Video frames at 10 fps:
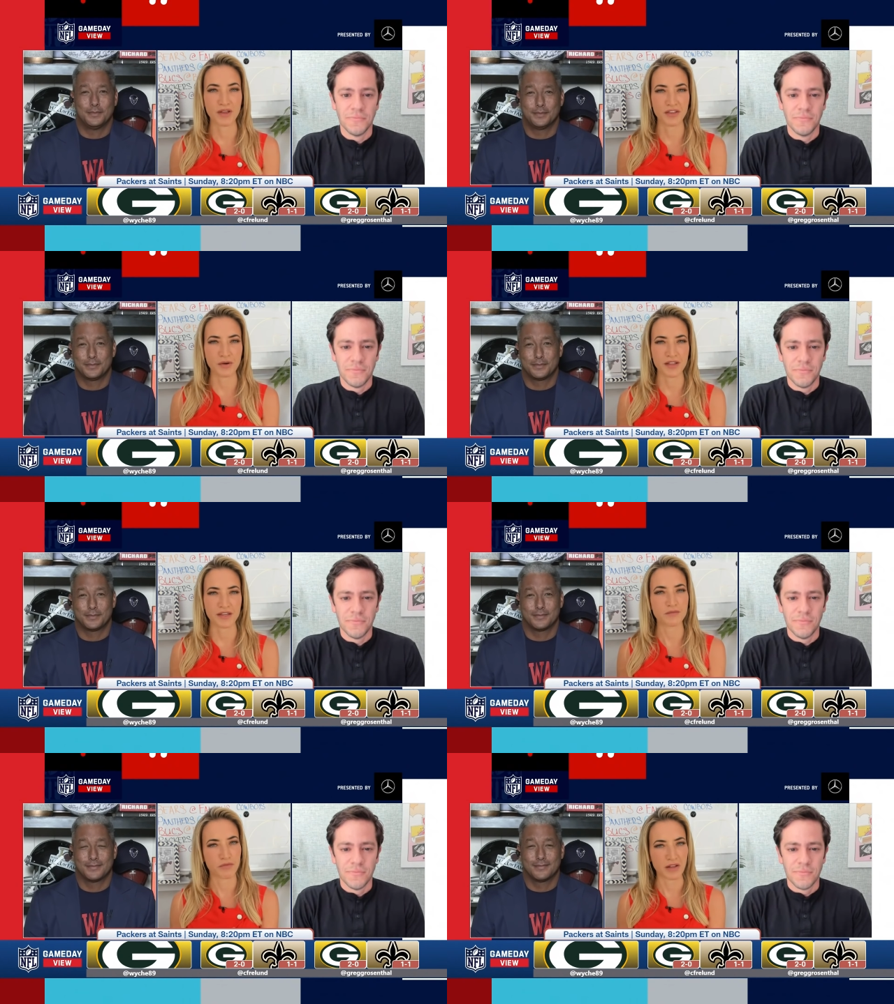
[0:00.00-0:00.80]
Speaker 1: with you on
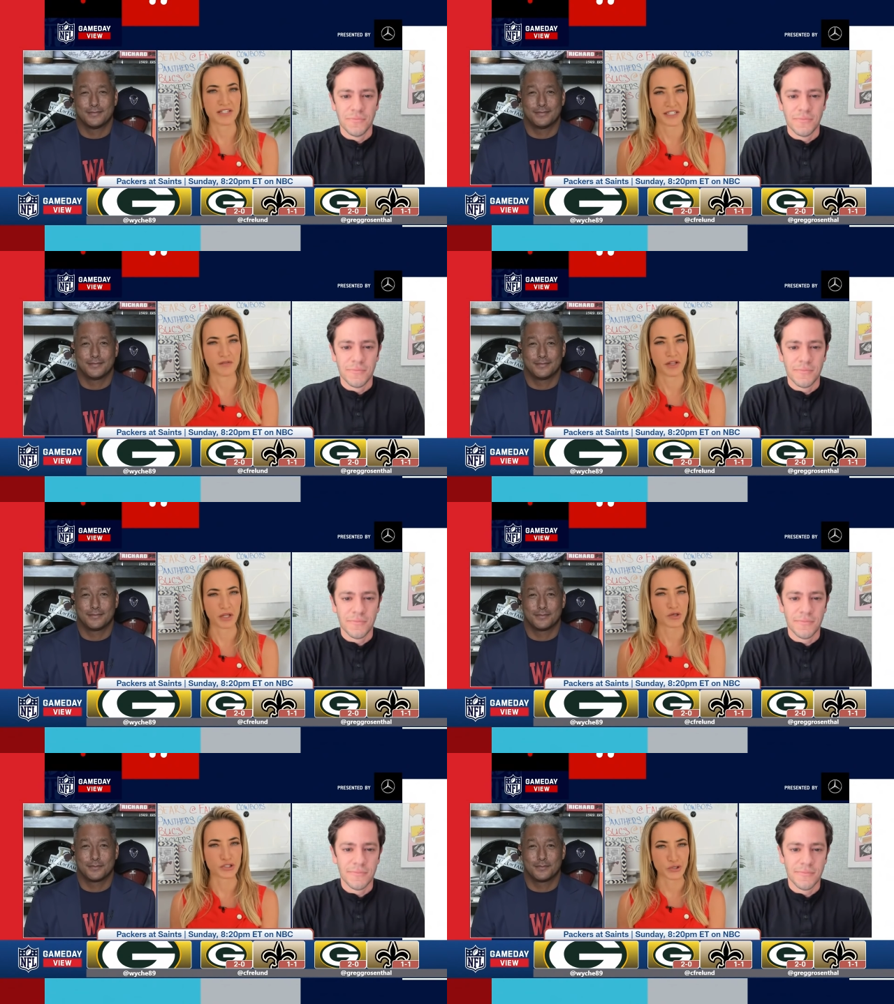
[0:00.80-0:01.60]
the relatively
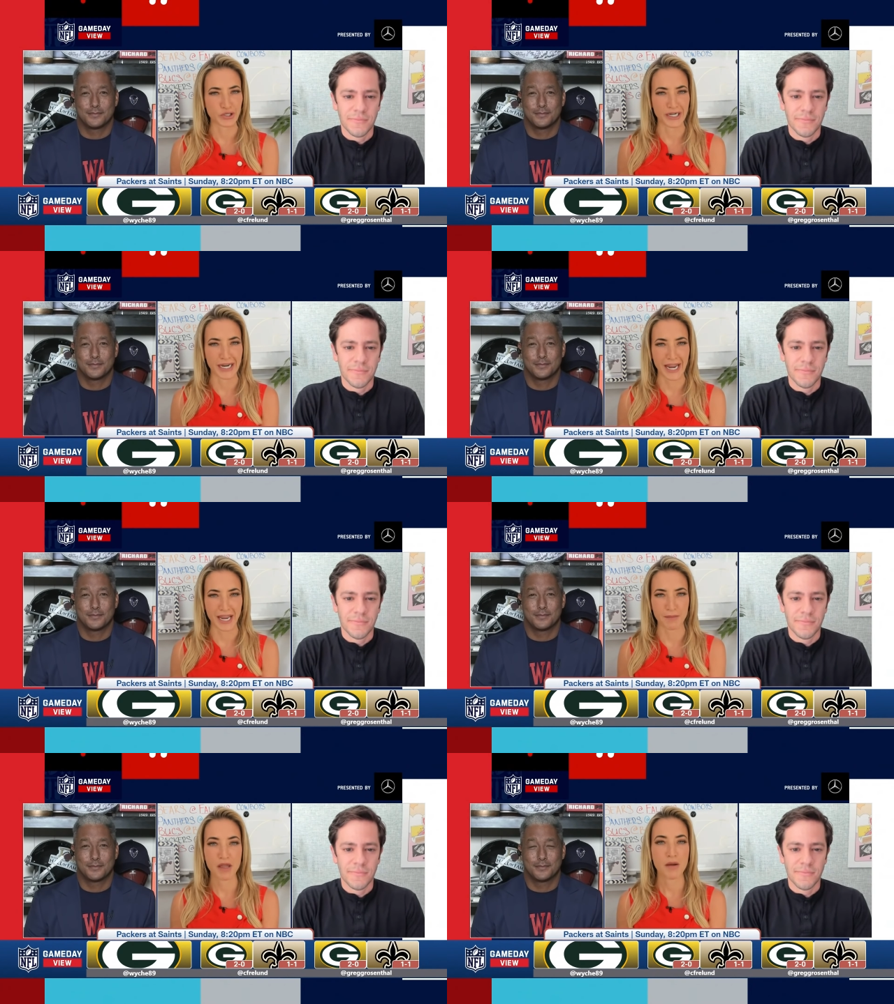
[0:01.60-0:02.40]
low scoring
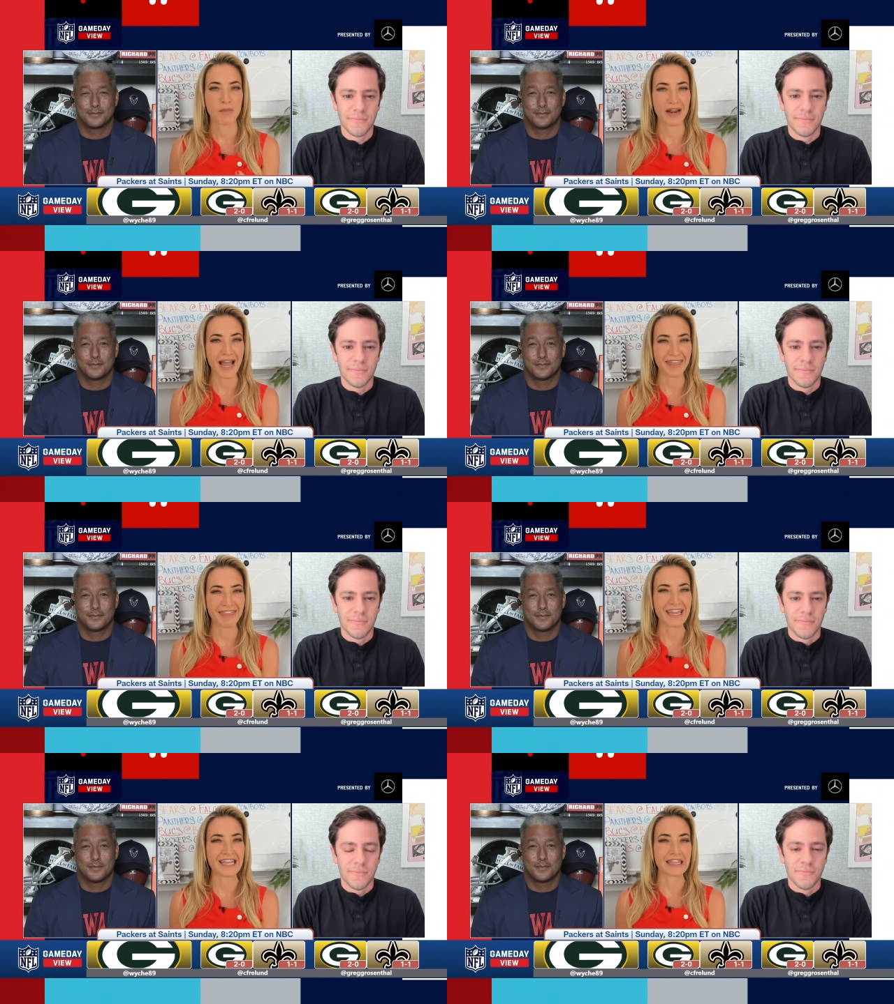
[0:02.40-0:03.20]
game, but I
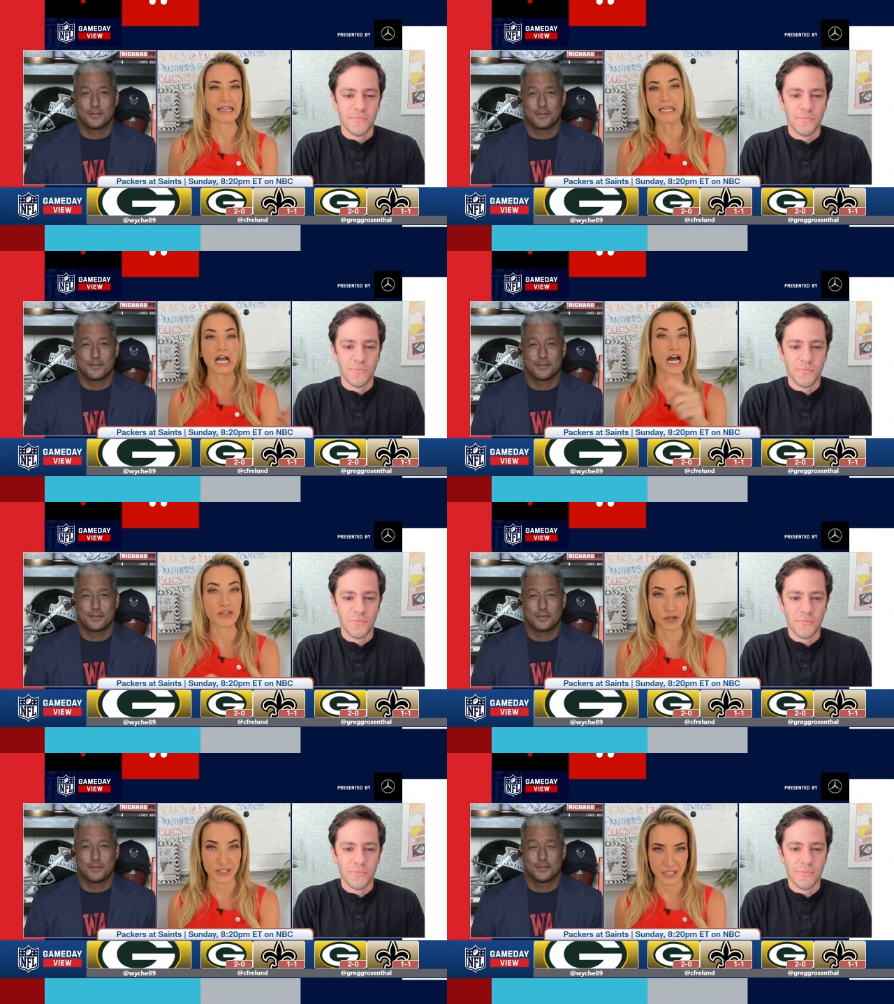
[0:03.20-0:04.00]
think that the
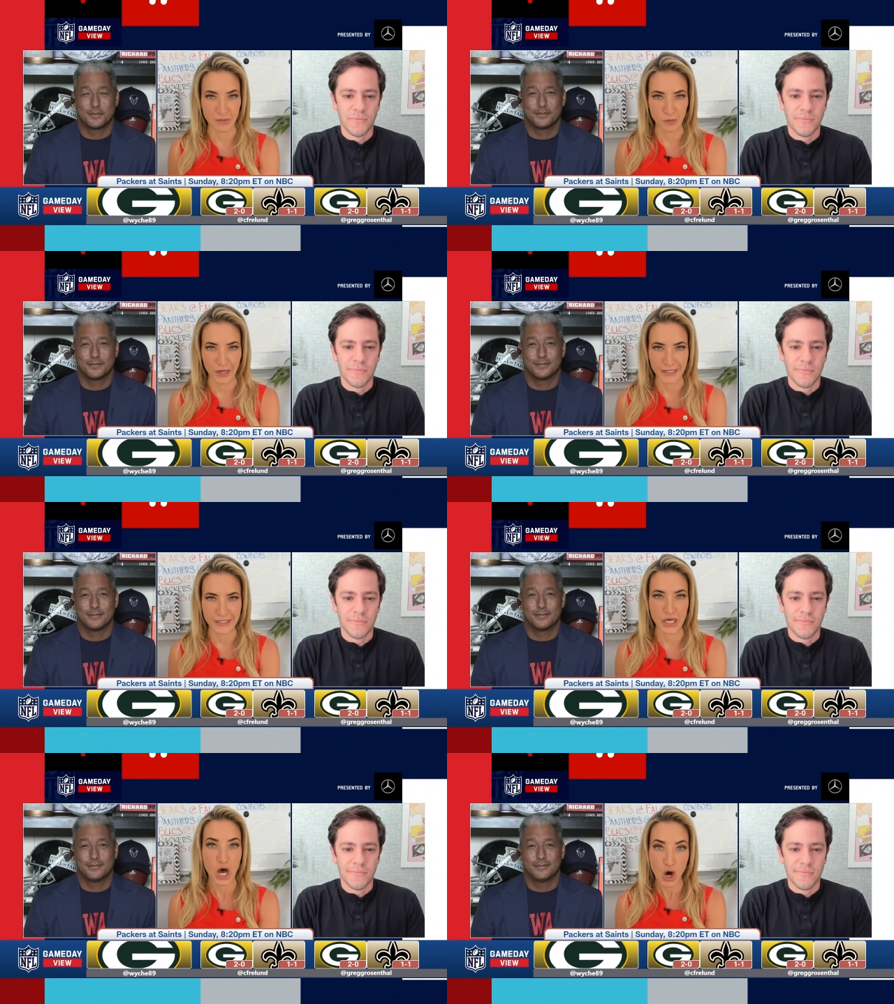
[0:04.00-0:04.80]
other team wins,
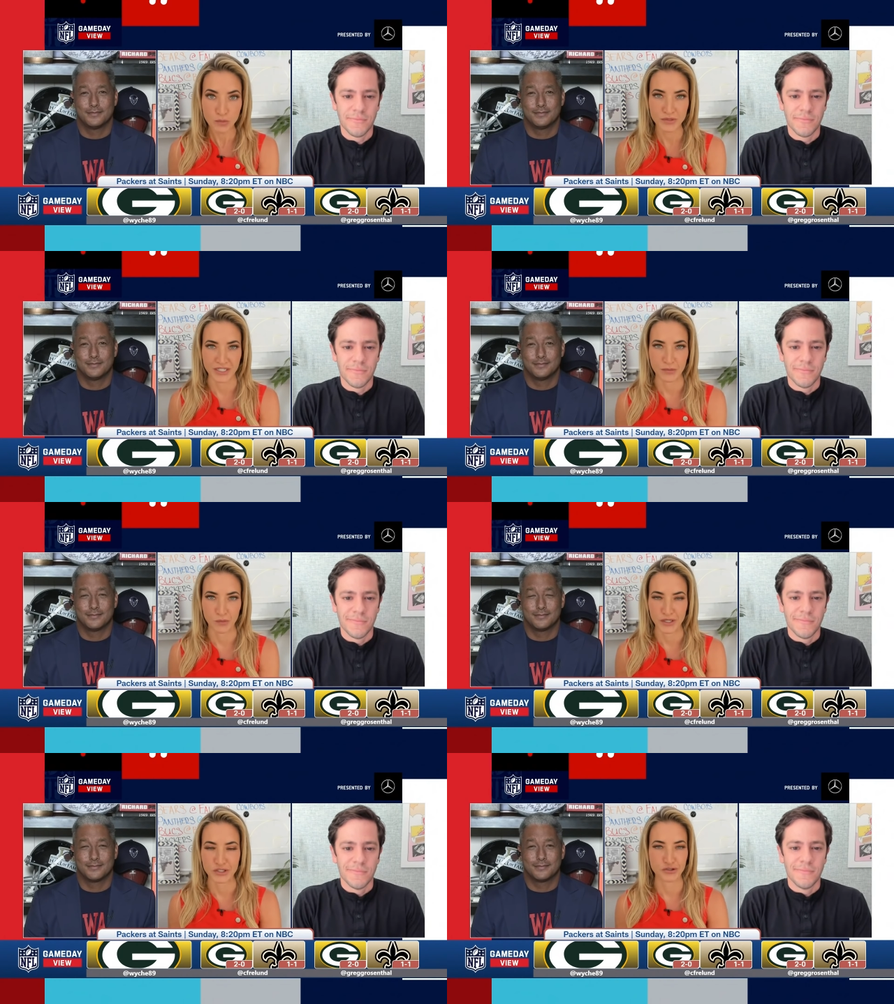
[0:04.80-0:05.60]
the home team
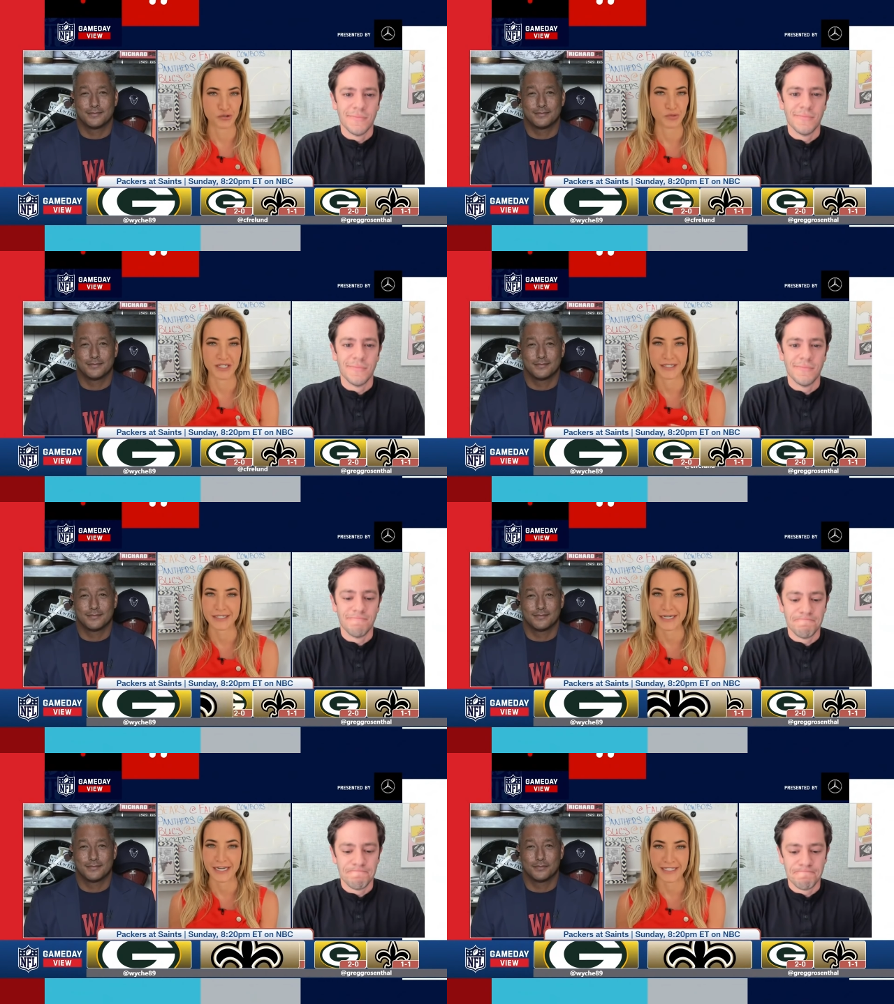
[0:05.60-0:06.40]
wins. Drew Brees has
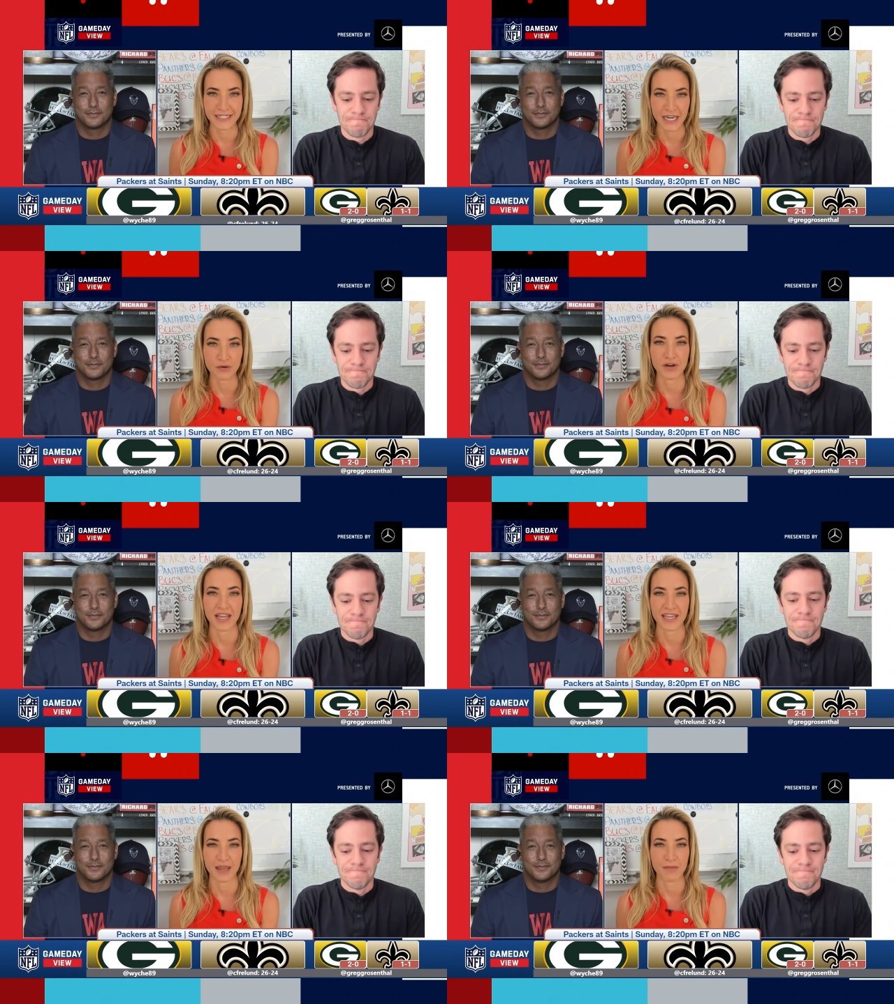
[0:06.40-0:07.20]
a nice get
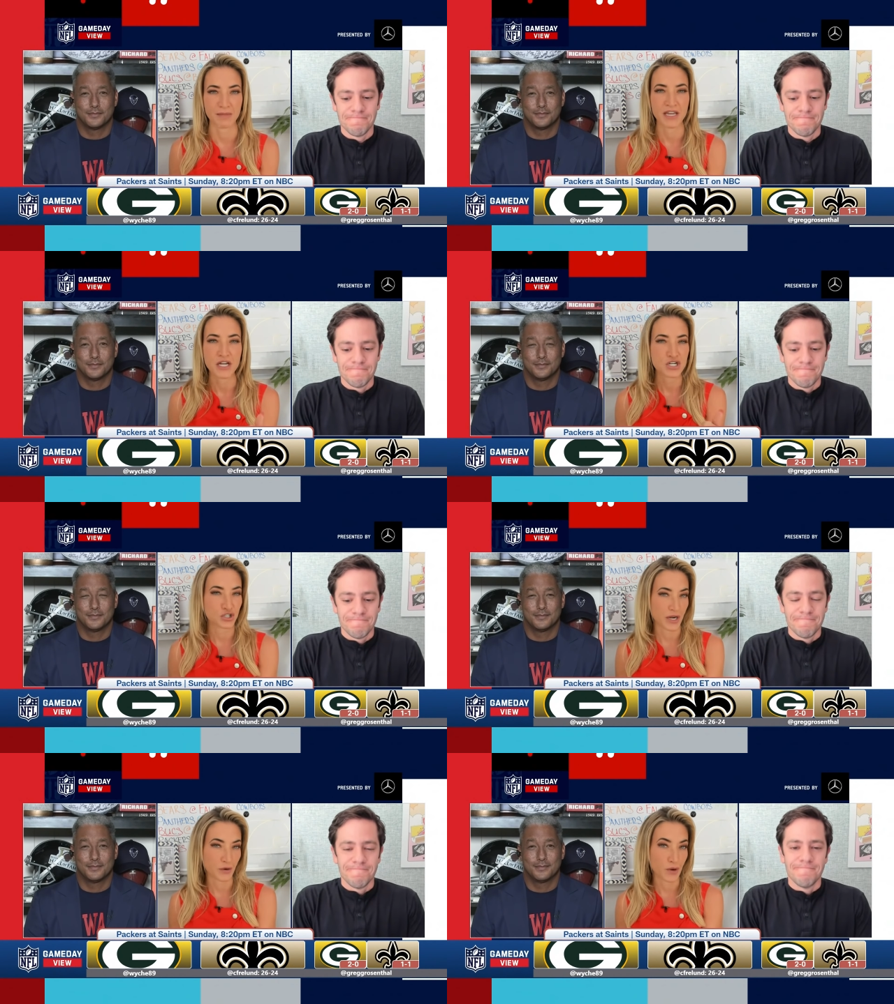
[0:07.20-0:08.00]
right game. Maybe
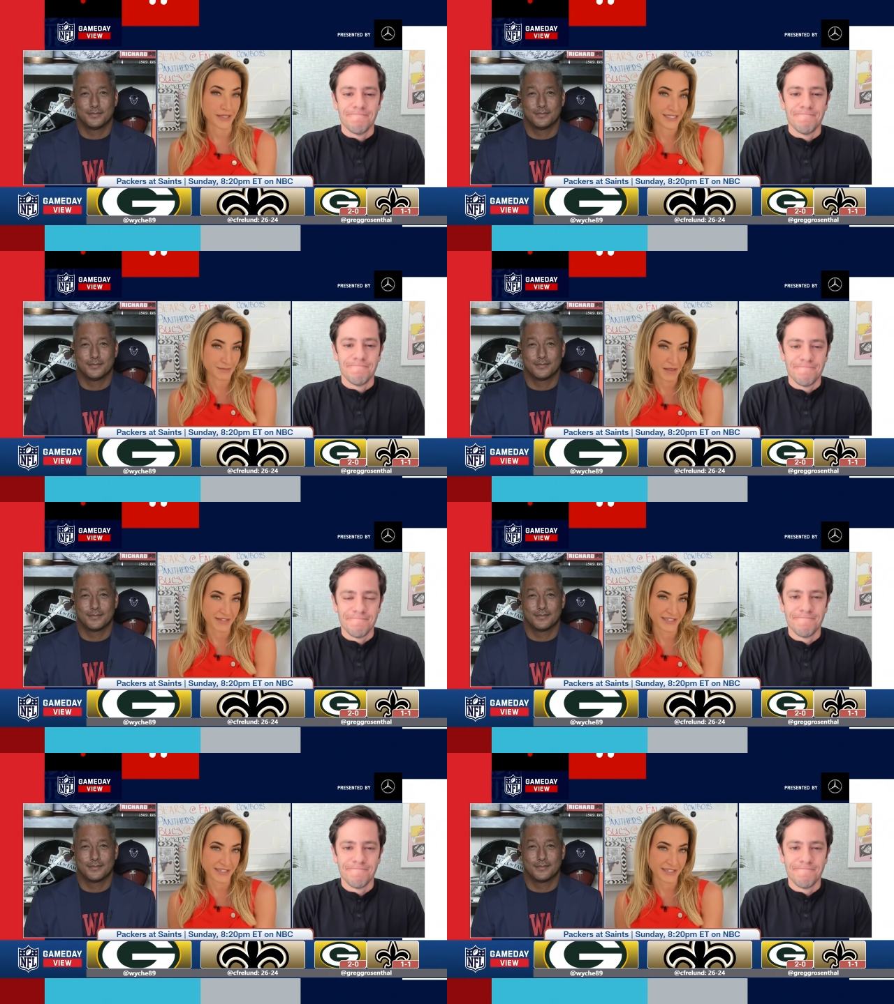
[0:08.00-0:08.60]
Tre'Quan Smith